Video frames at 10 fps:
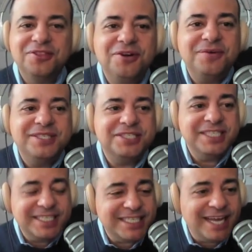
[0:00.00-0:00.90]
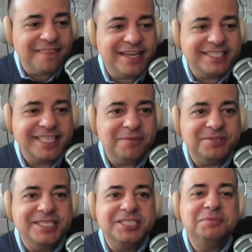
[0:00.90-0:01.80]
No, it's not that
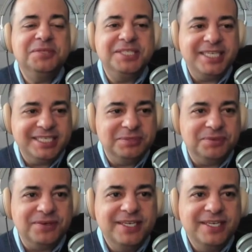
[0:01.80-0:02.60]
stable. It is predictable.